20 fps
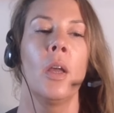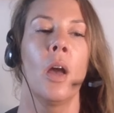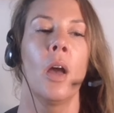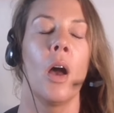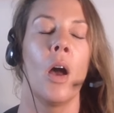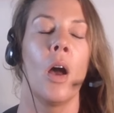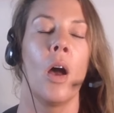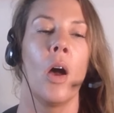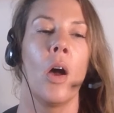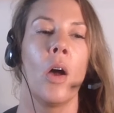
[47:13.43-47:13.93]

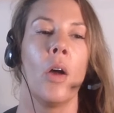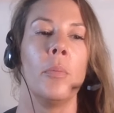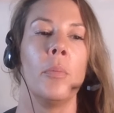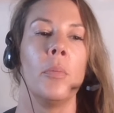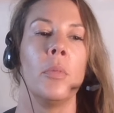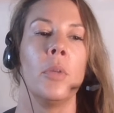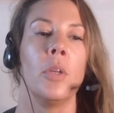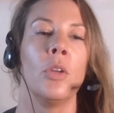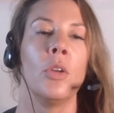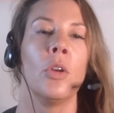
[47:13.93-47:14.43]
um,
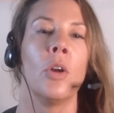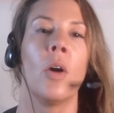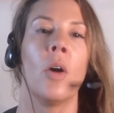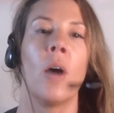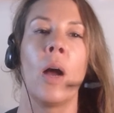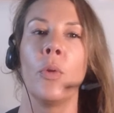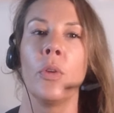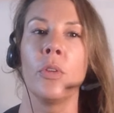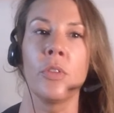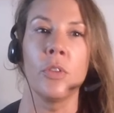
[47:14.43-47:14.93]
you know,
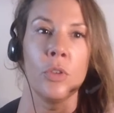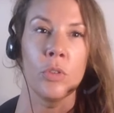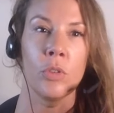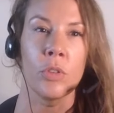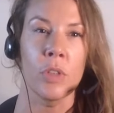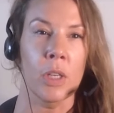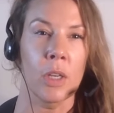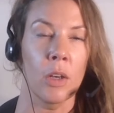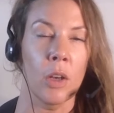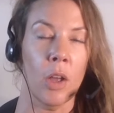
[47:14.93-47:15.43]
I was
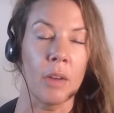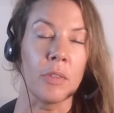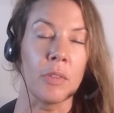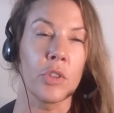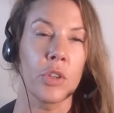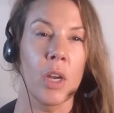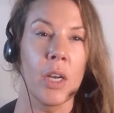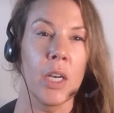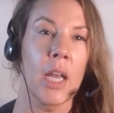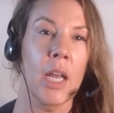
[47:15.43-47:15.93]
using a lot of
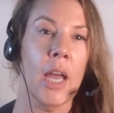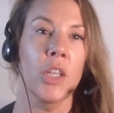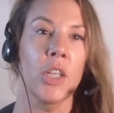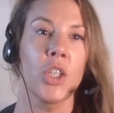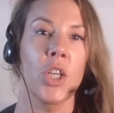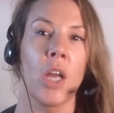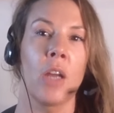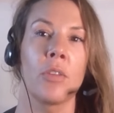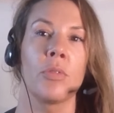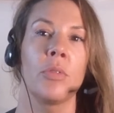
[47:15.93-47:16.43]
trending
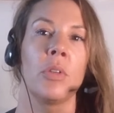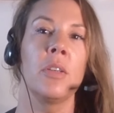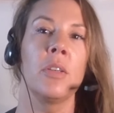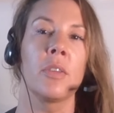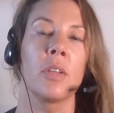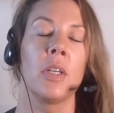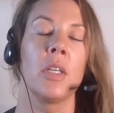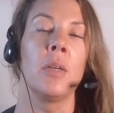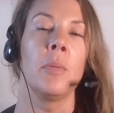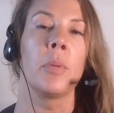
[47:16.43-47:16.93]
hashtags
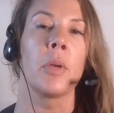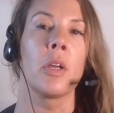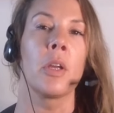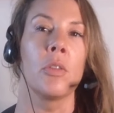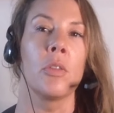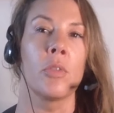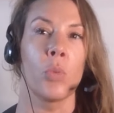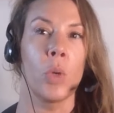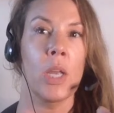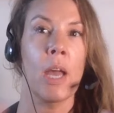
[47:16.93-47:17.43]
recently
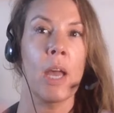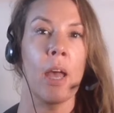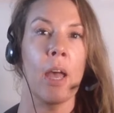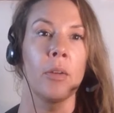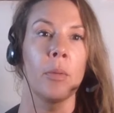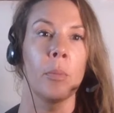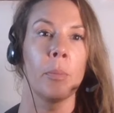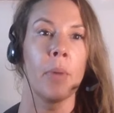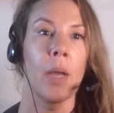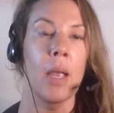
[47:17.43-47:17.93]
because we had
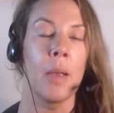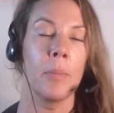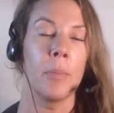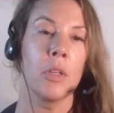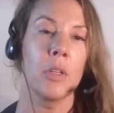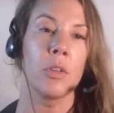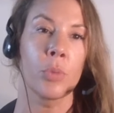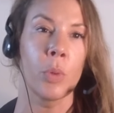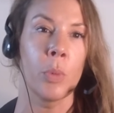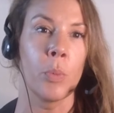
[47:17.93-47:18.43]
Miami
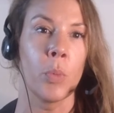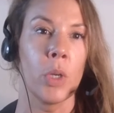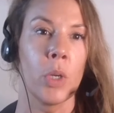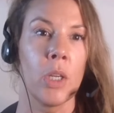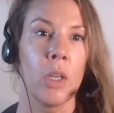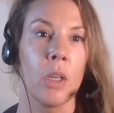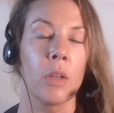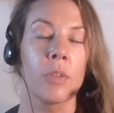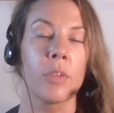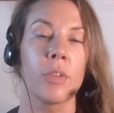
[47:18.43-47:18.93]
Swim
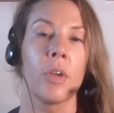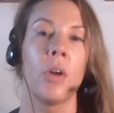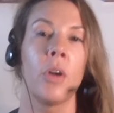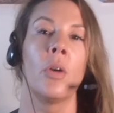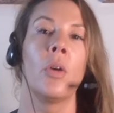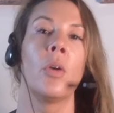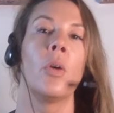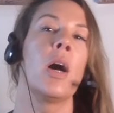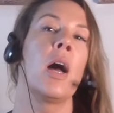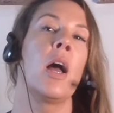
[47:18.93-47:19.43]
Week. So
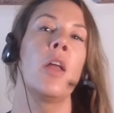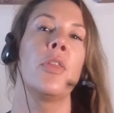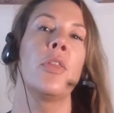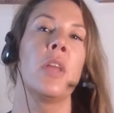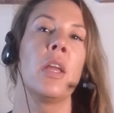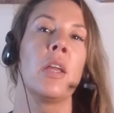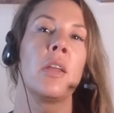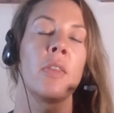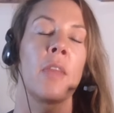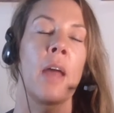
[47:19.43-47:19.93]
I
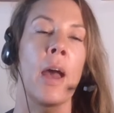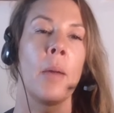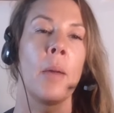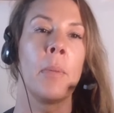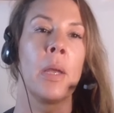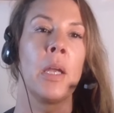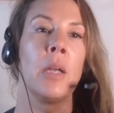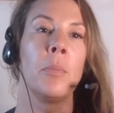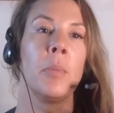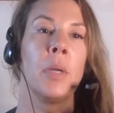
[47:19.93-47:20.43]
think that
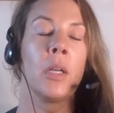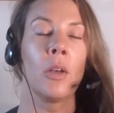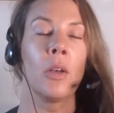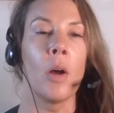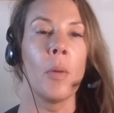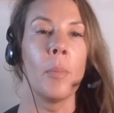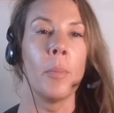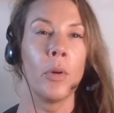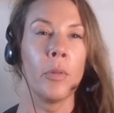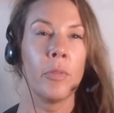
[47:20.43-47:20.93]
made me a
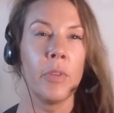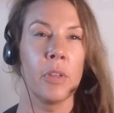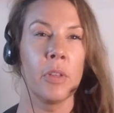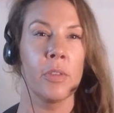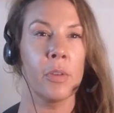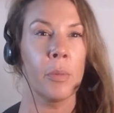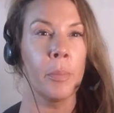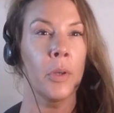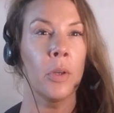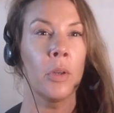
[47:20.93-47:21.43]
lot more
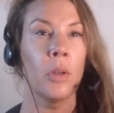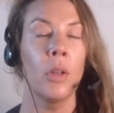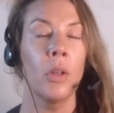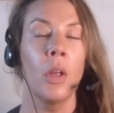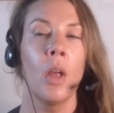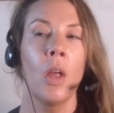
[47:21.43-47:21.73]
visible.